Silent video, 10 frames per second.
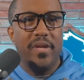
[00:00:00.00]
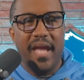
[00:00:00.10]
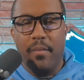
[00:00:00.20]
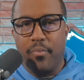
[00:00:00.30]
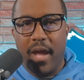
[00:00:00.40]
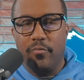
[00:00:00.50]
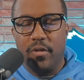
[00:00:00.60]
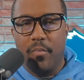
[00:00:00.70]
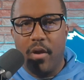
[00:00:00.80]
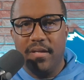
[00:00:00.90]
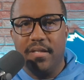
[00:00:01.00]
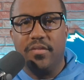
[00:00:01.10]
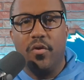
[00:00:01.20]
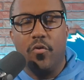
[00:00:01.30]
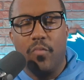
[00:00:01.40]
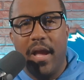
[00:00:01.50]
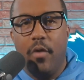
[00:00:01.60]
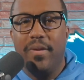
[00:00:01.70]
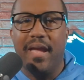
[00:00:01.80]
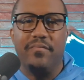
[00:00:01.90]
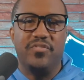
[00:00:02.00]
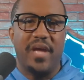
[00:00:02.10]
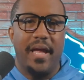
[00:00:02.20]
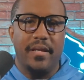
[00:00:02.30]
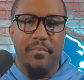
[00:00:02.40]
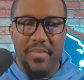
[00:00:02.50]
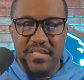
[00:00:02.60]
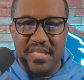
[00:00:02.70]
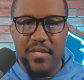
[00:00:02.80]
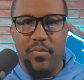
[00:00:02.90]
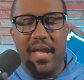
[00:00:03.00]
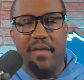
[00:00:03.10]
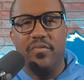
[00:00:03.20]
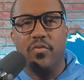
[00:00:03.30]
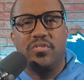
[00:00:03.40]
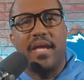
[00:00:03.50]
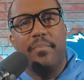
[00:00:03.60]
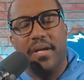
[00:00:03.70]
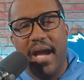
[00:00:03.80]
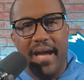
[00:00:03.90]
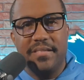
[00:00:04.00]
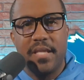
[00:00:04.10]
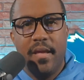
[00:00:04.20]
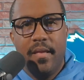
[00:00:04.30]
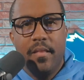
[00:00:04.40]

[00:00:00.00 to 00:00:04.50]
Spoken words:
we got Broderick Martin in the third round. We have John Kaminsky. We have those type of guys.